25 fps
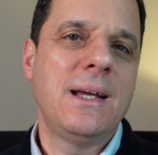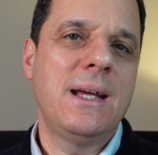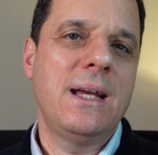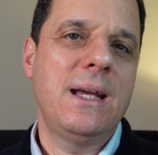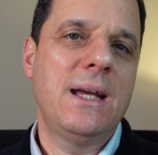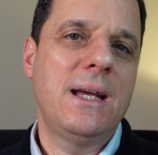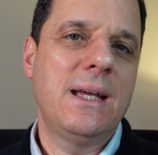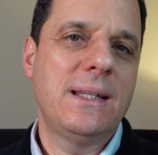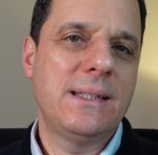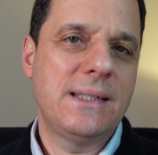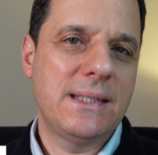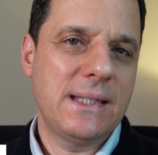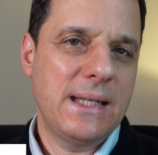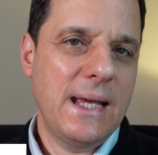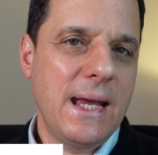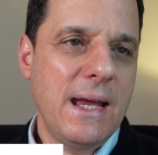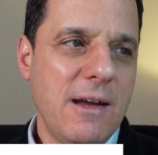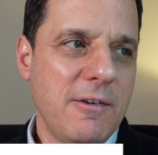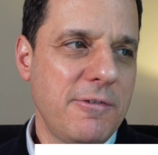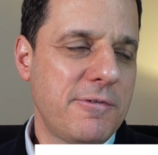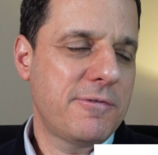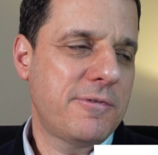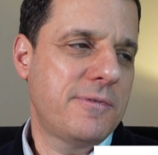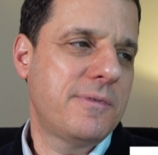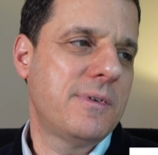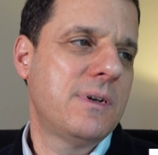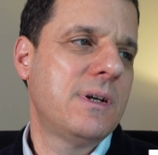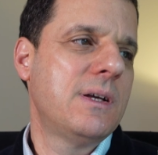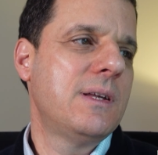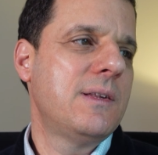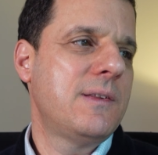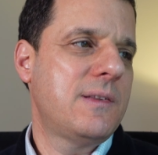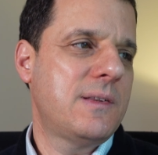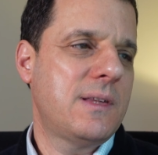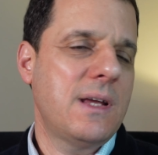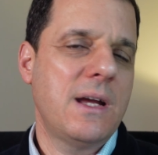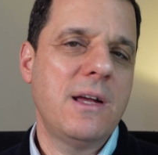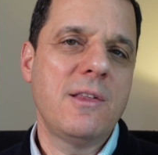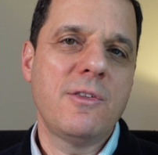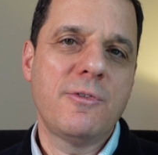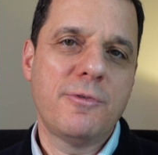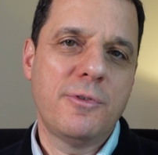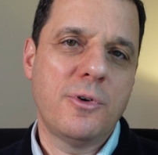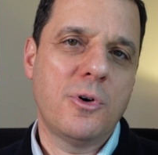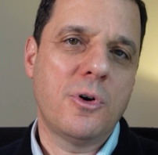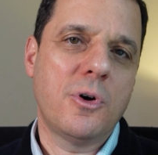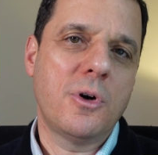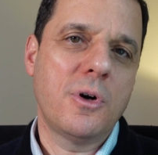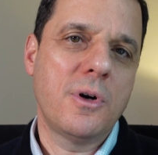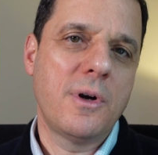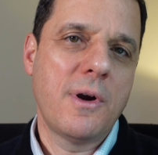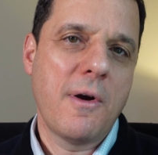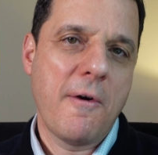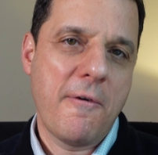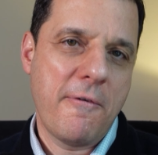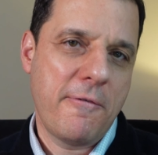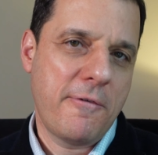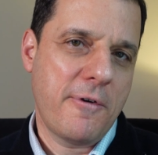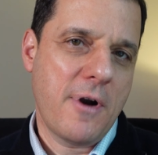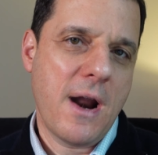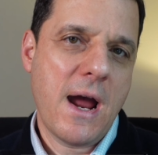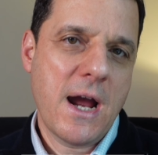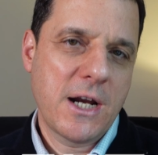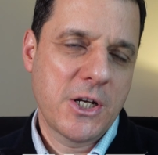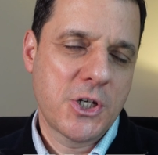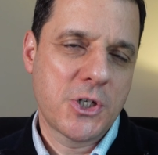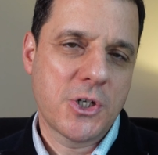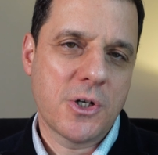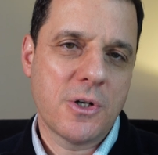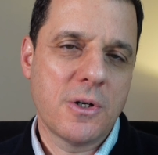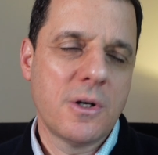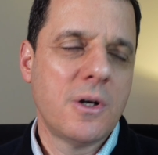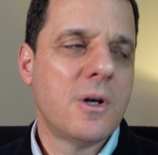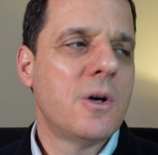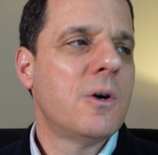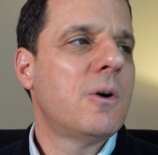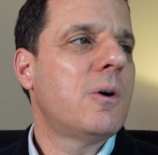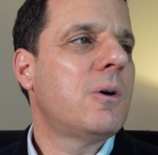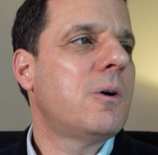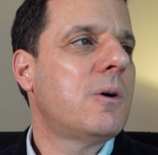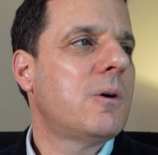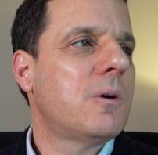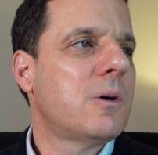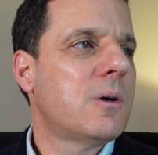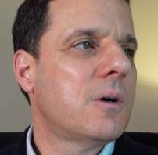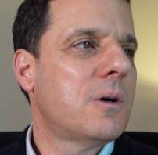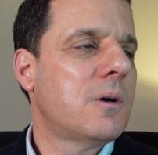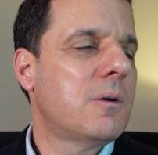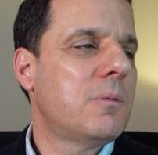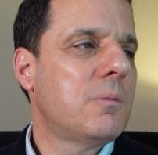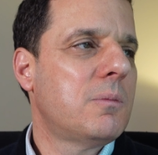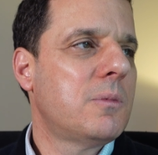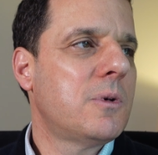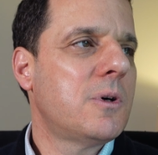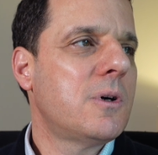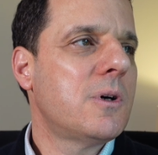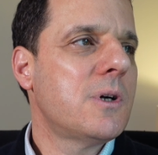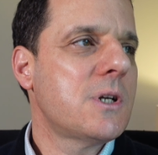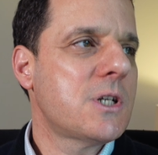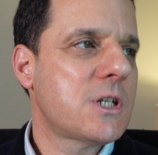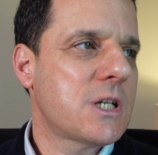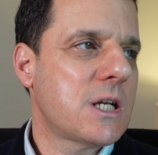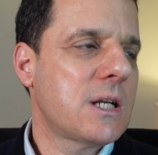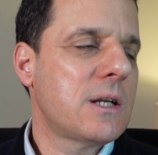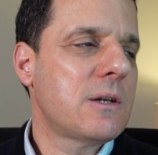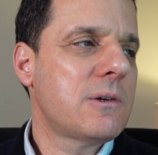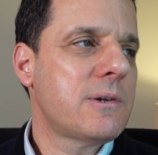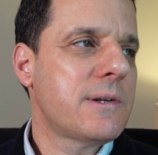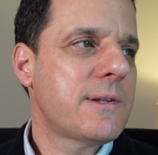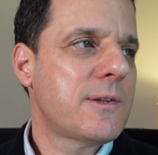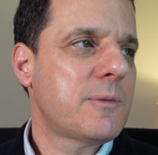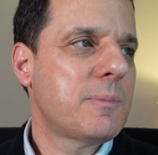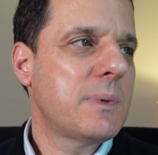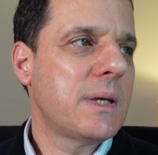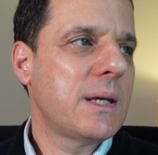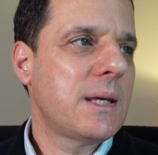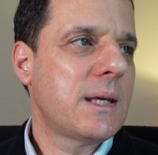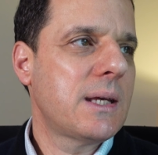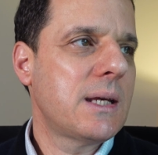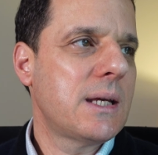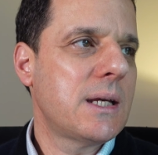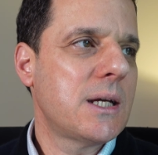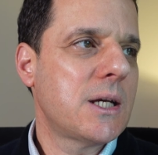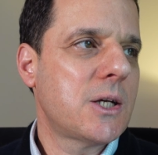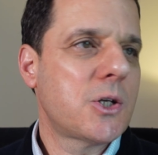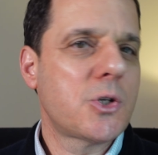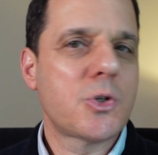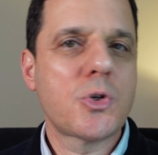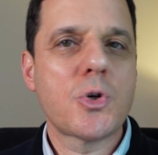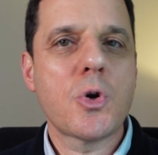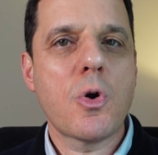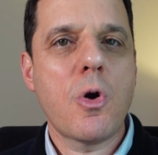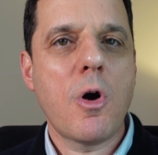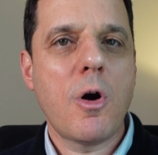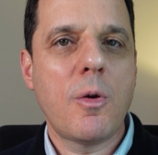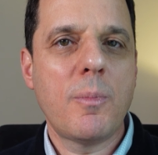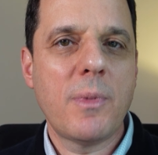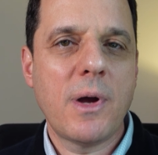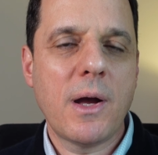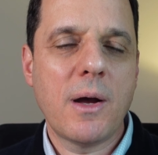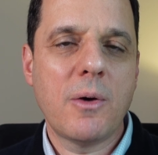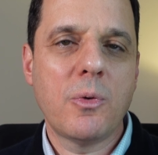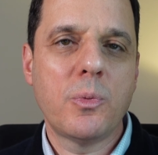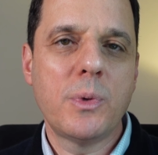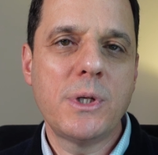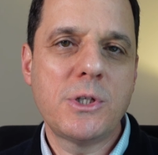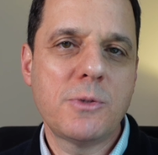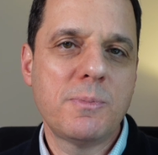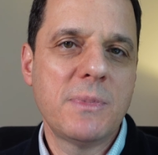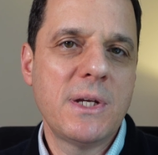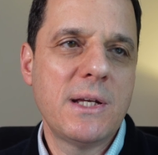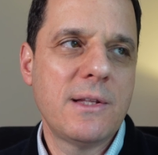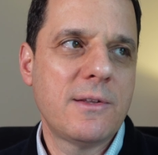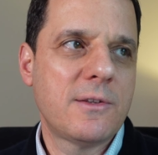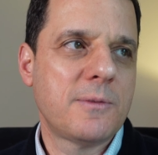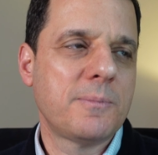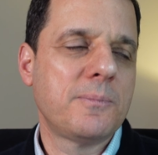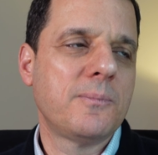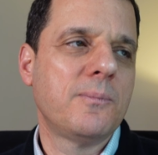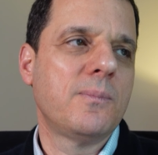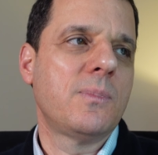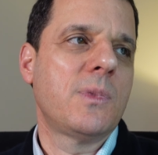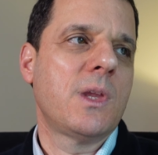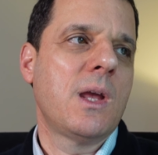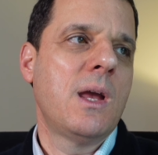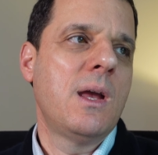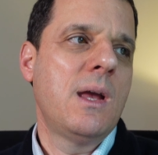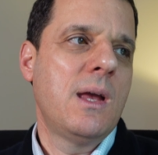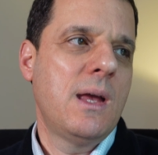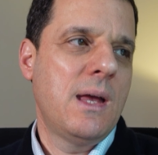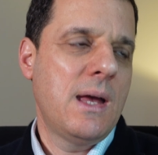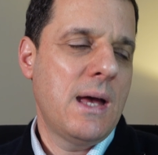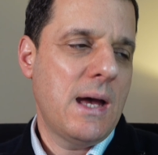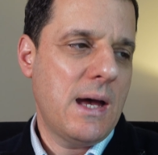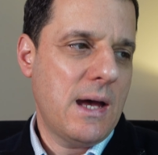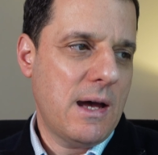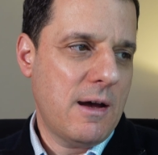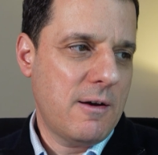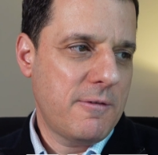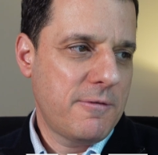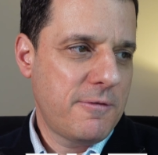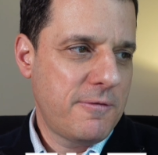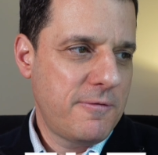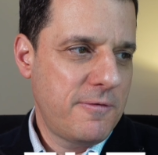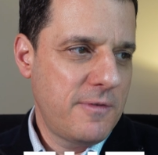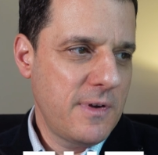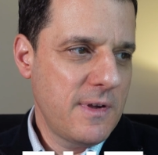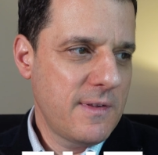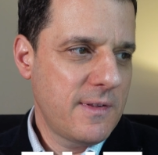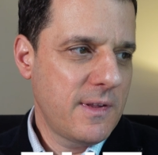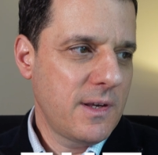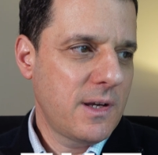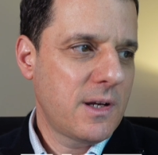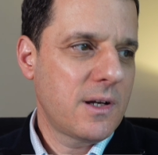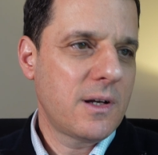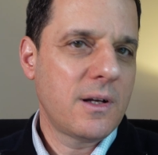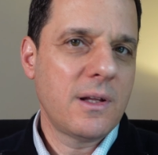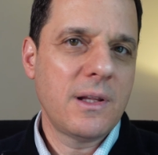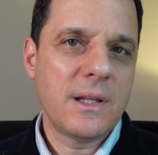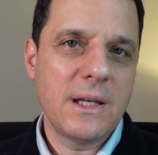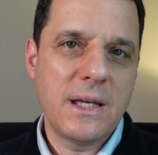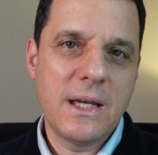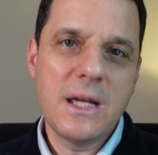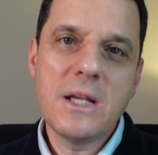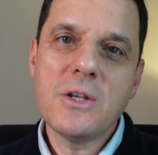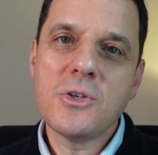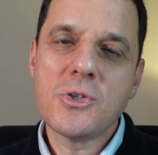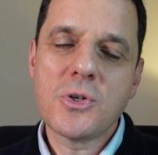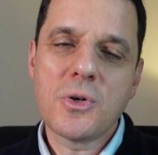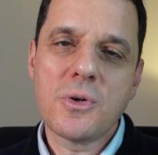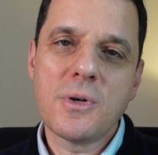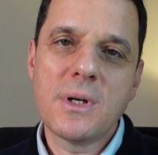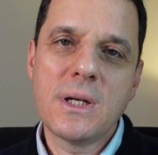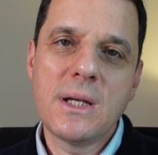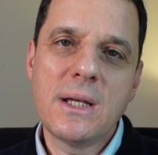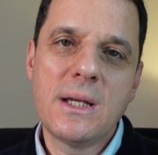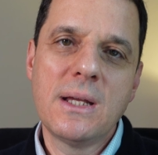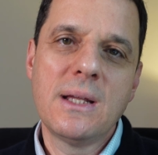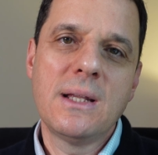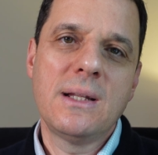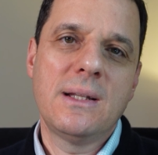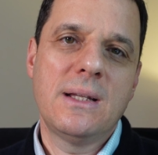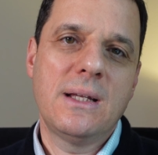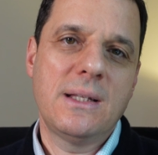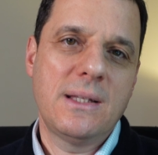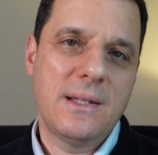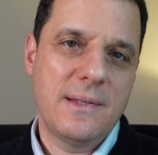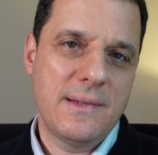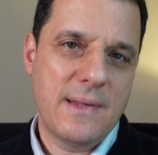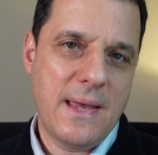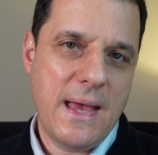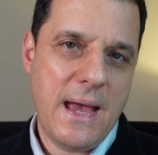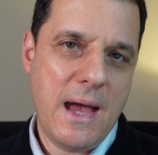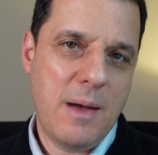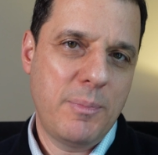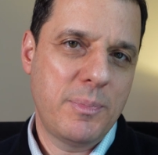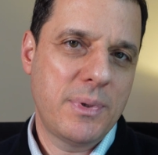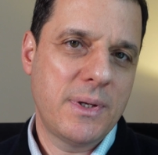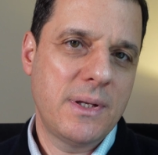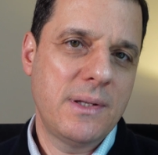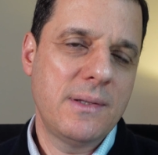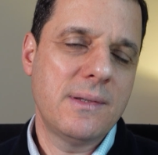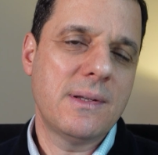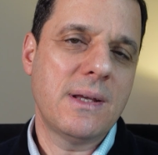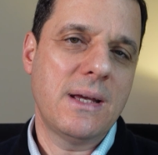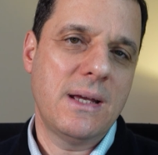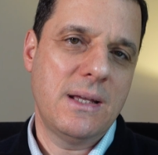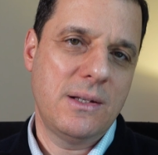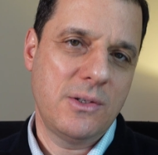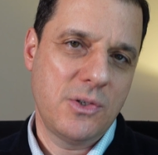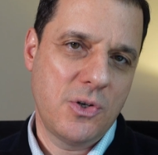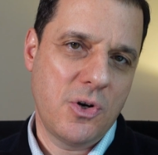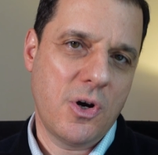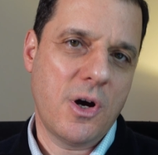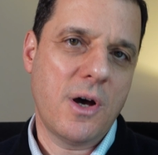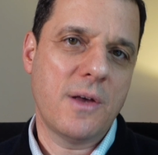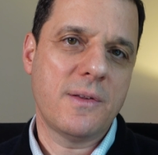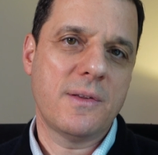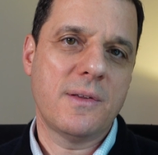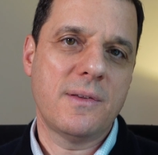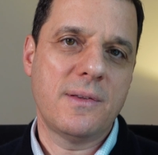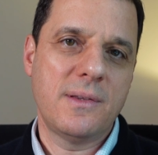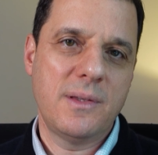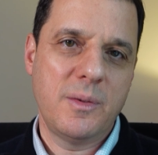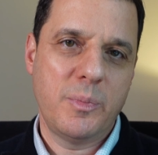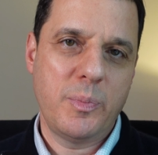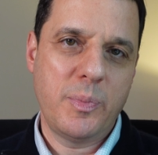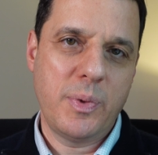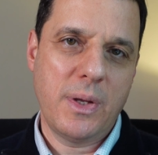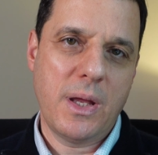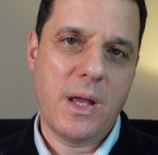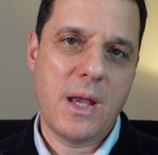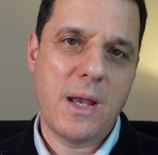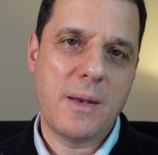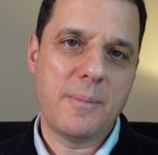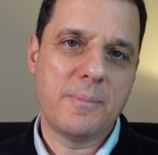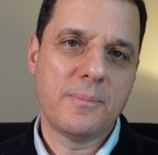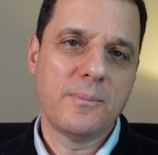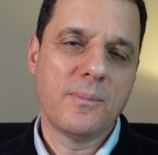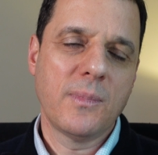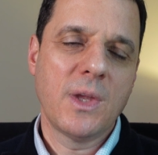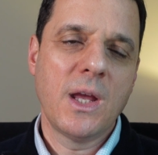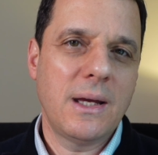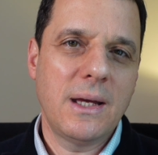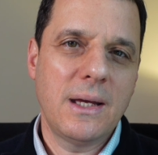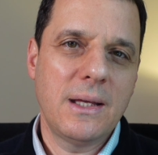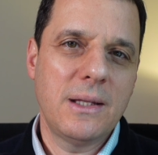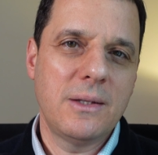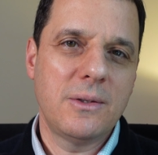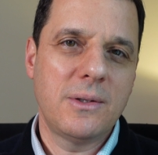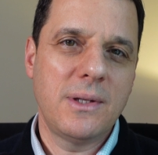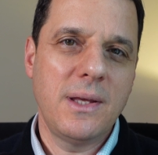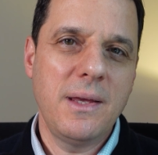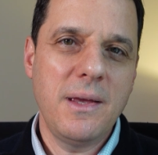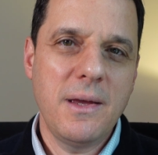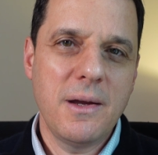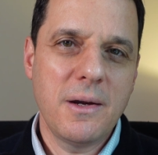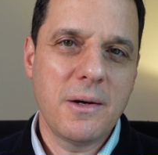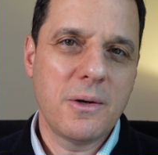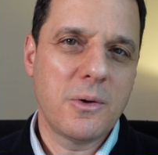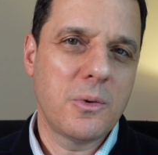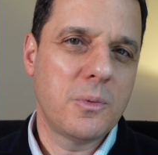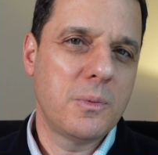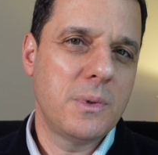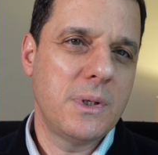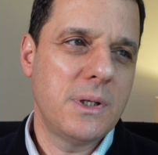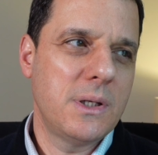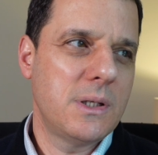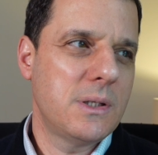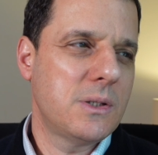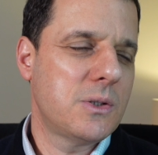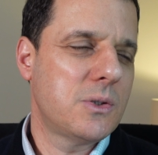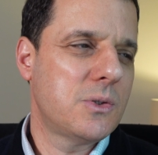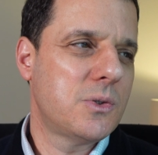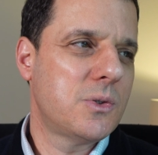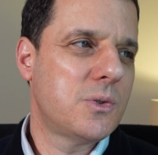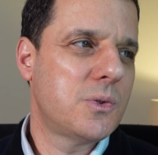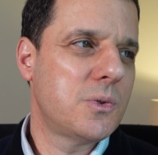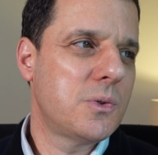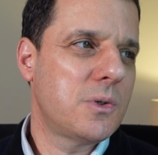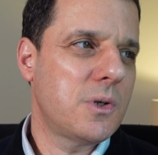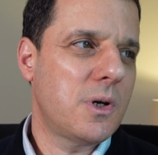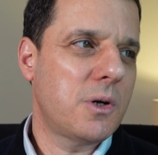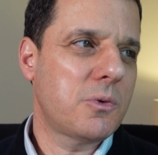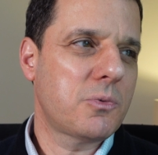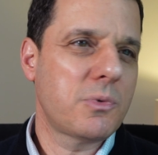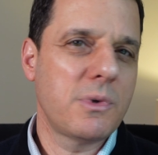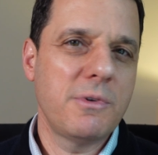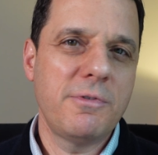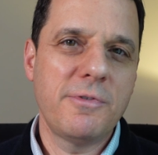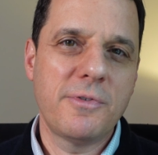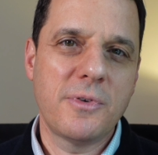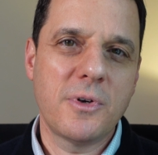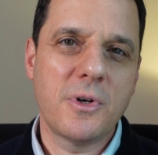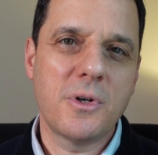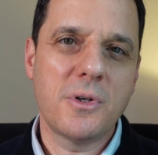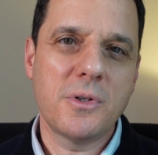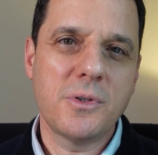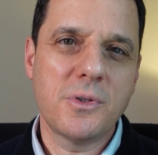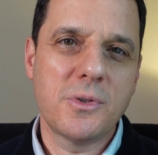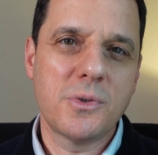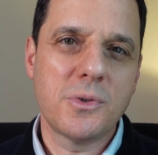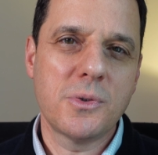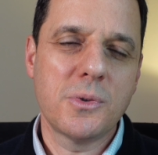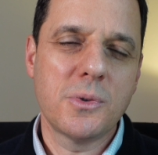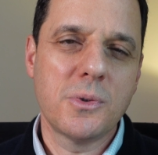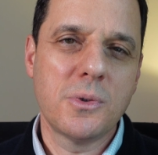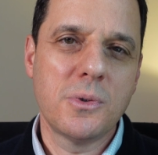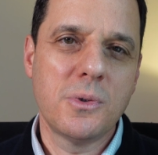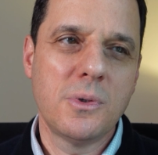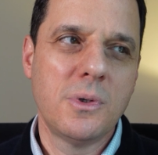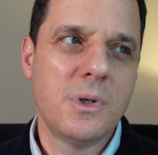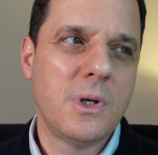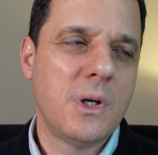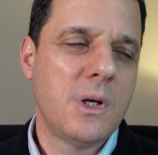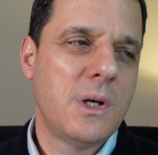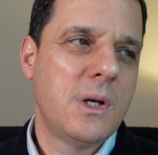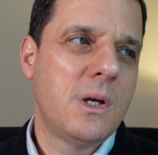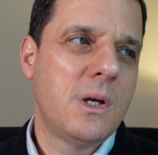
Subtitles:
And F stands for fracture, or more generally speaking, trauma, which means a physical injury that has happened and causes the pain. And here we do not refer to